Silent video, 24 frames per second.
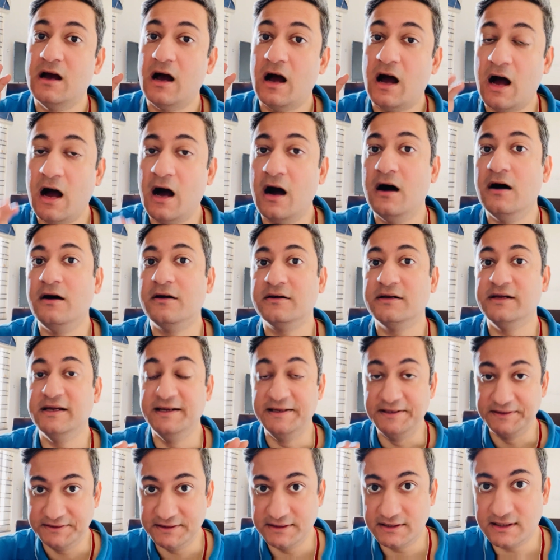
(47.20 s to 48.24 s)
are
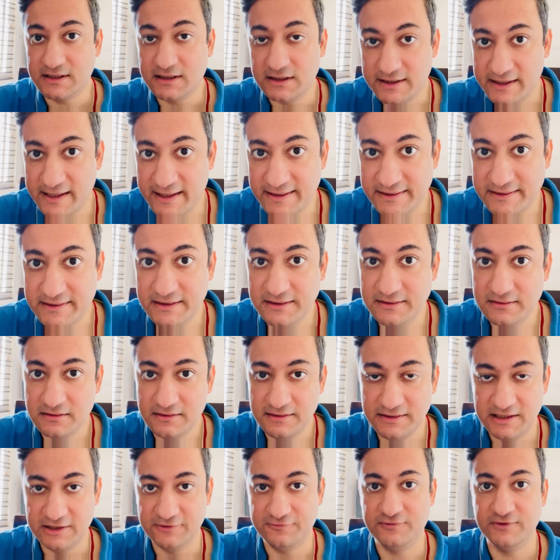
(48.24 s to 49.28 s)
interconnected,
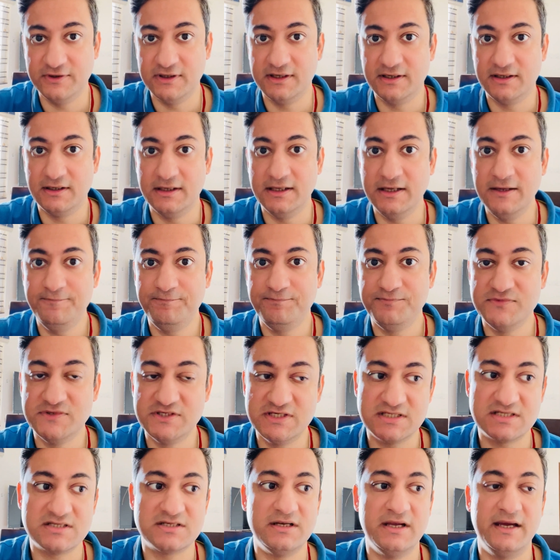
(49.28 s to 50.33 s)
definitely,
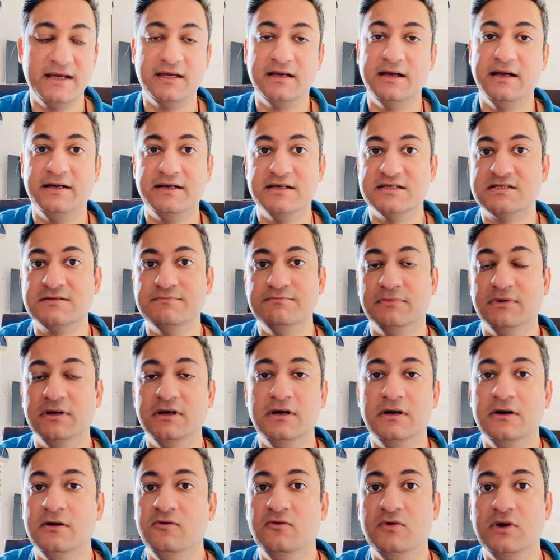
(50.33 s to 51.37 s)
just like it is
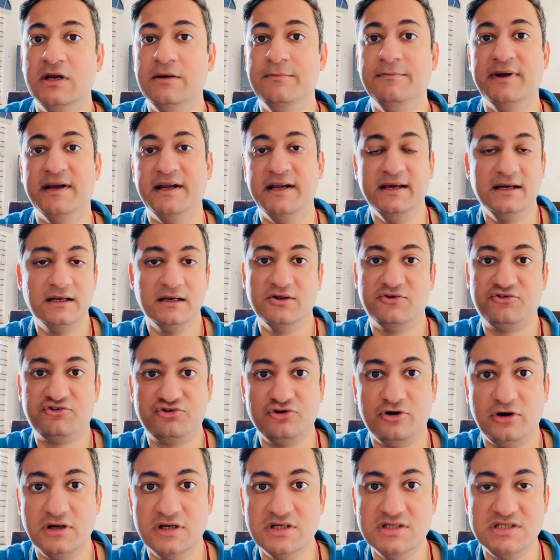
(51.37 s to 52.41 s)
in medical
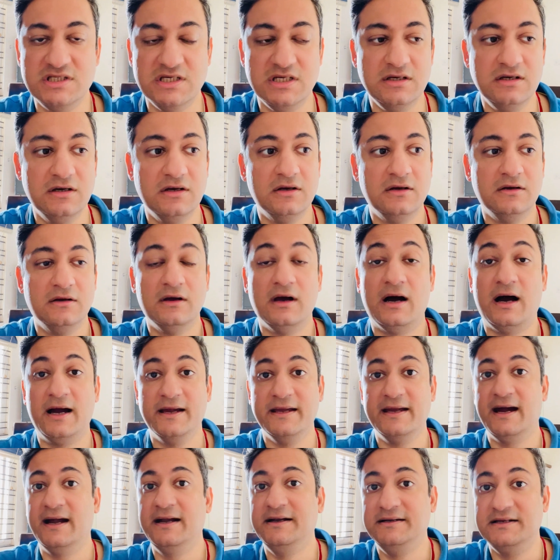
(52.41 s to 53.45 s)
astrology. I
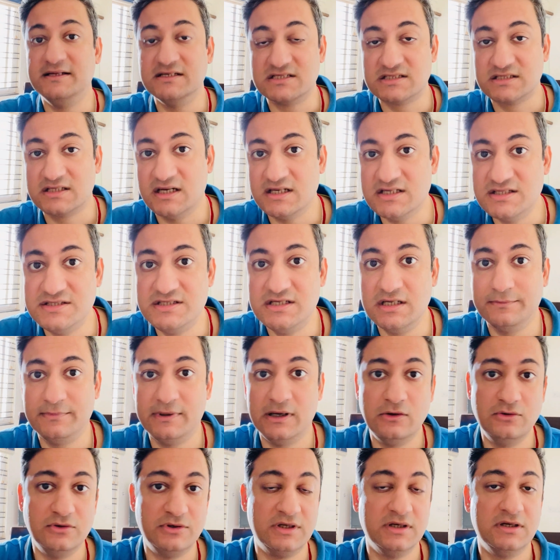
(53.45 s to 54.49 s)
had discussed
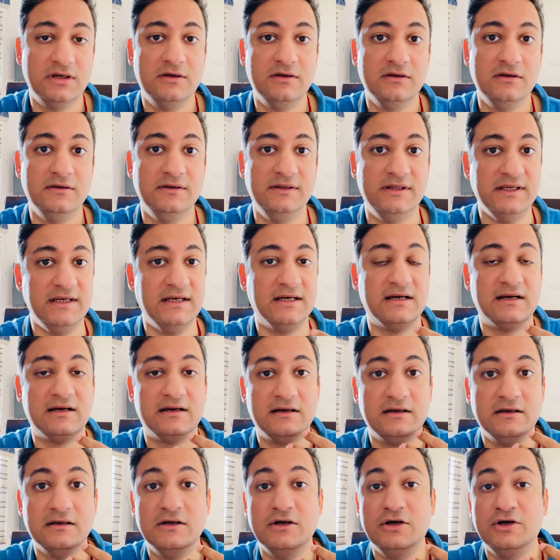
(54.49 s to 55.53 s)
about the
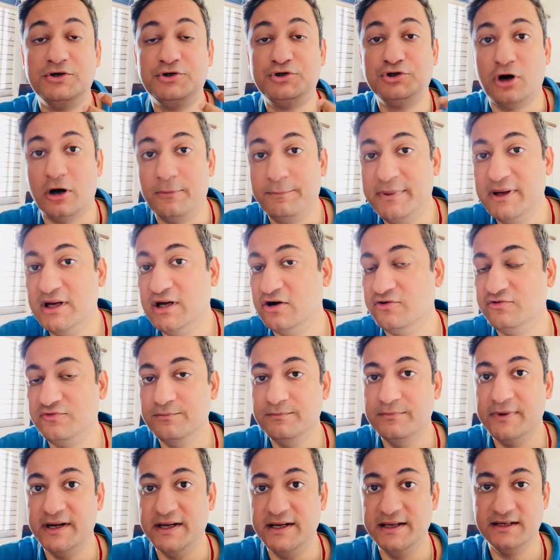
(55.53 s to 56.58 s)
topic of
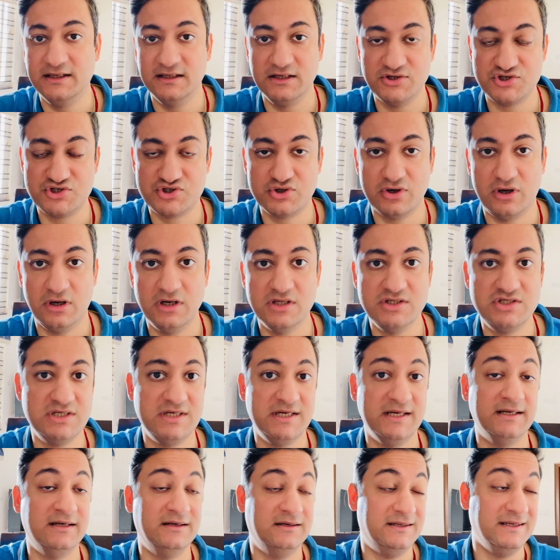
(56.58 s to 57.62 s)
medical
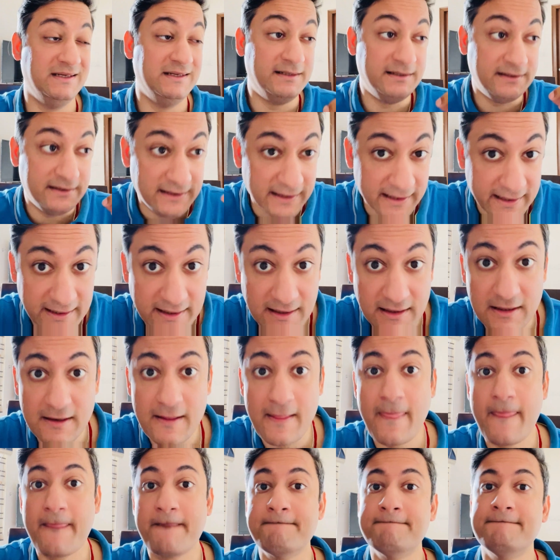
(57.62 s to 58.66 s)
astrology in detail
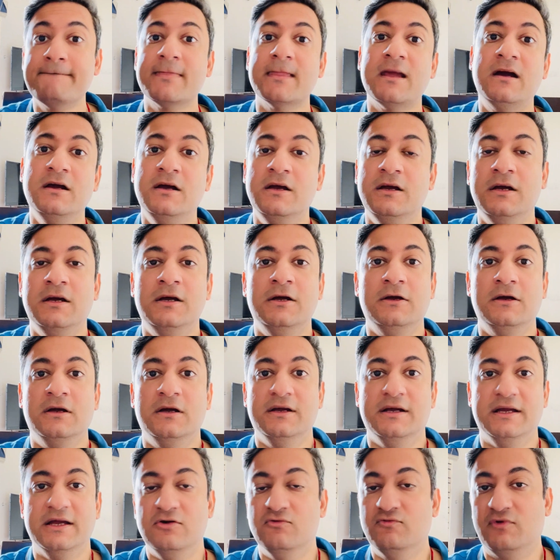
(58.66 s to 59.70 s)

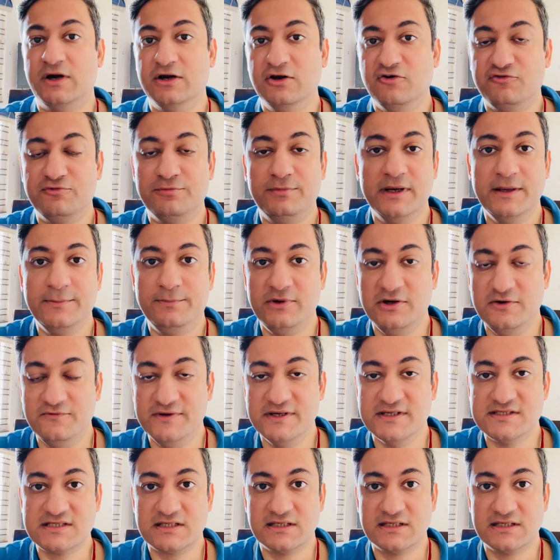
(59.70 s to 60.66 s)
in one of my previous